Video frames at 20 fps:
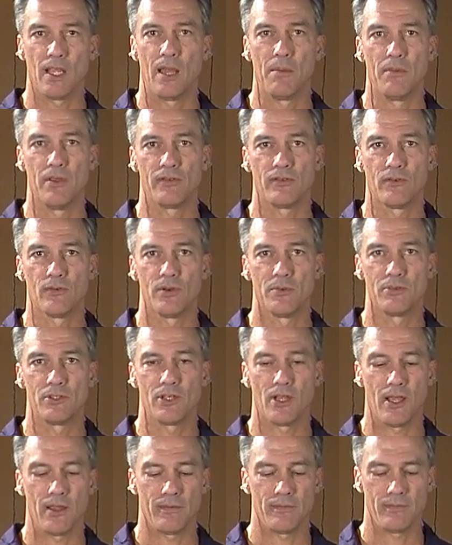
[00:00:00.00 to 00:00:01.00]
I missed the rim
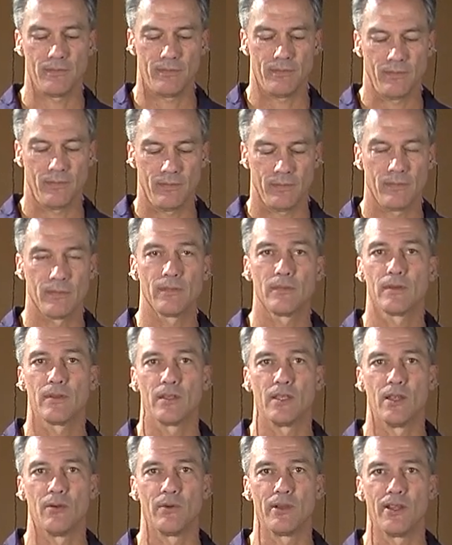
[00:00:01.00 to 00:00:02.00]
shot.
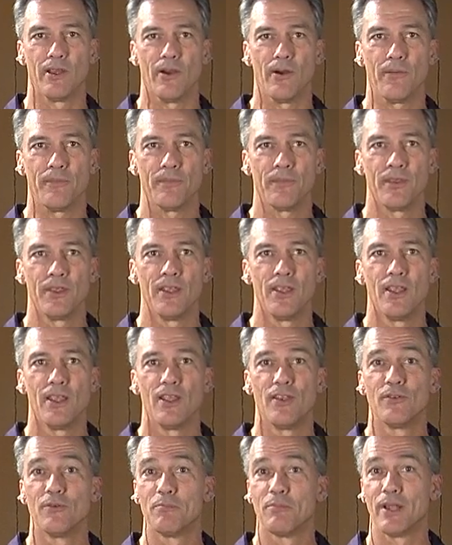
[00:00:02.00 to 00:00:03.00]
There we go.
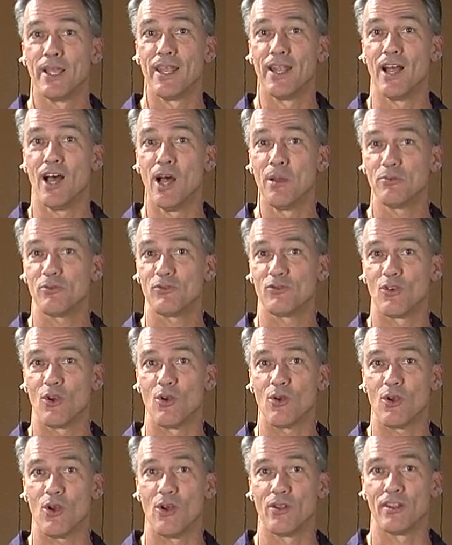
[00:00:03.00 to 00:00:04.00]
Play an
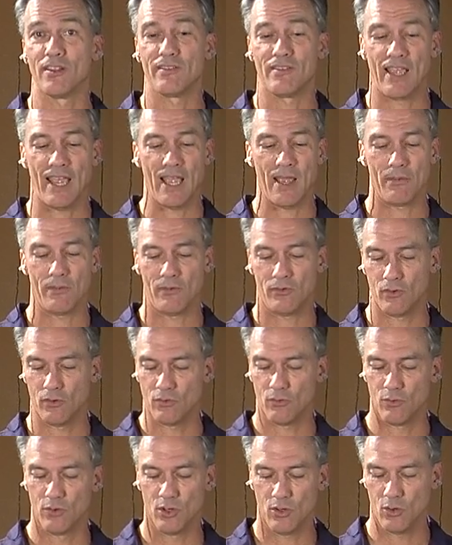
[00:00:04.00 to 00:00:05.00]
upstroke on the tap, so
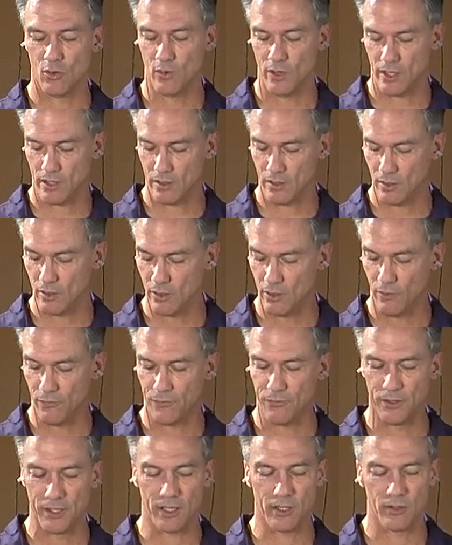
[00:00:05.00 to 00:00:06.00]
it's real quick, little
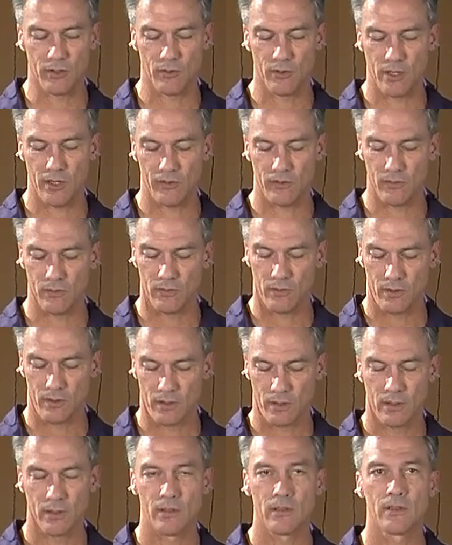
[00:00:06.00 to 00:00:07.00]
flick of the wrist.
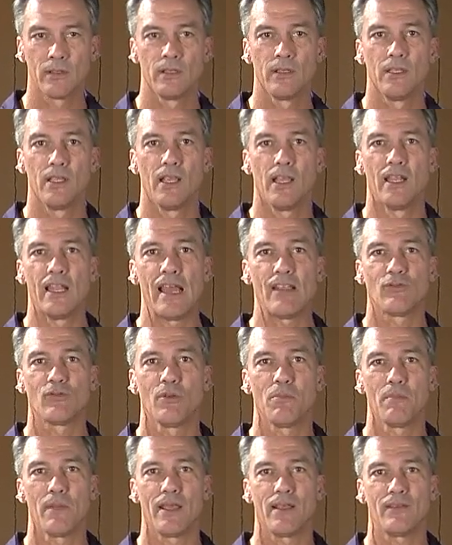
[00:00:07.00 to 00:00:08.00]
And that's
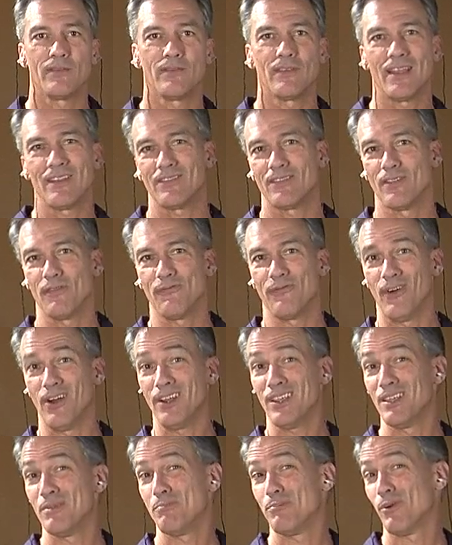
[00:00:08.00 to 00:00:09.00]
what makes, that's the
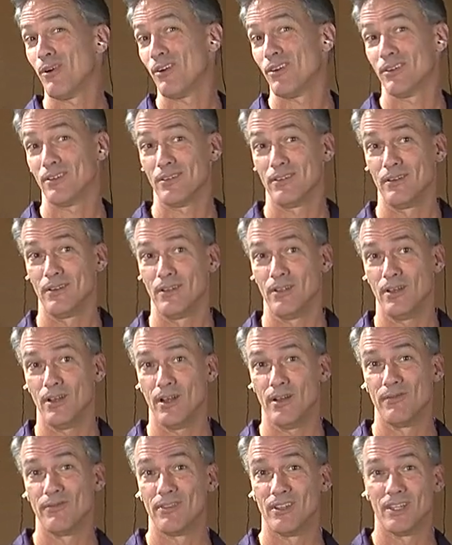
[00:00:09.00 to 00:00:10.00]
funky part
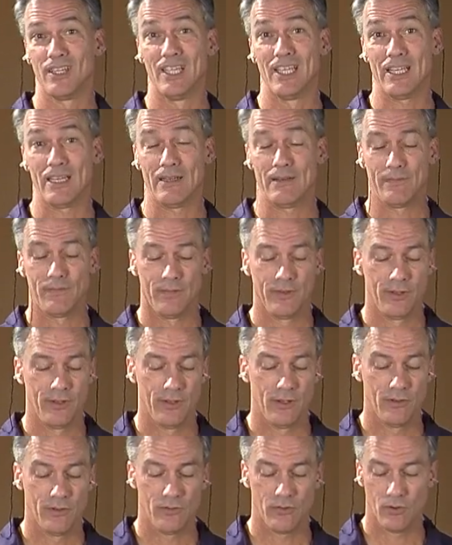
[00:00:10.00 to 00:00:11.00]
of the lick.
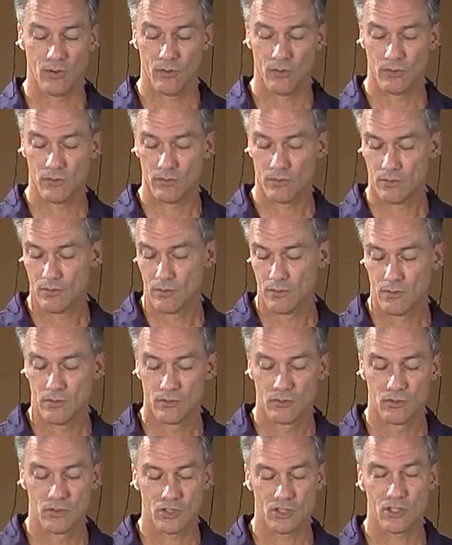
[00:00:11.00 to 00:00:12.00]
So
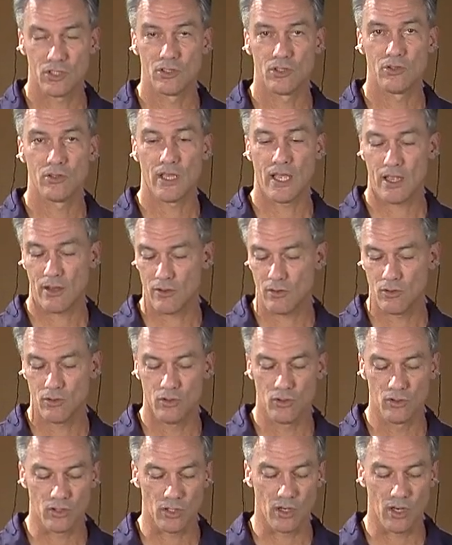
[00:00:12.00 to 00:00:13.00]
just to do that,
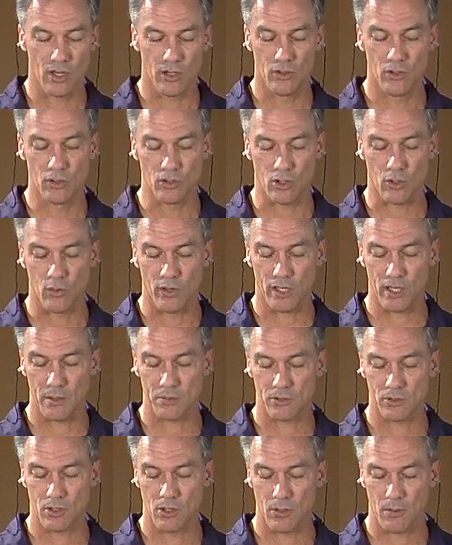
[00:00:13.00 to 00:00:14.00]
use a, use a quick
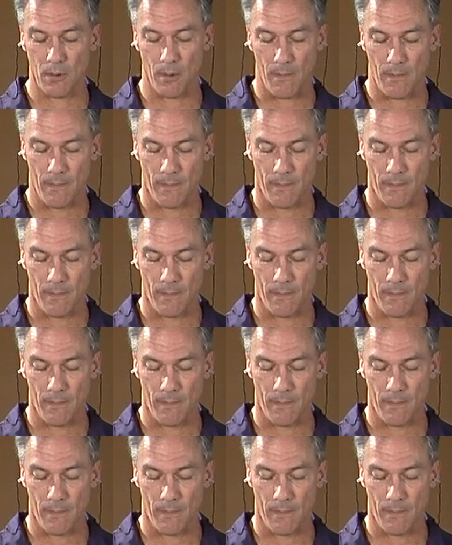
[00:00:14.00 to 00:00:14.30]
upstroke,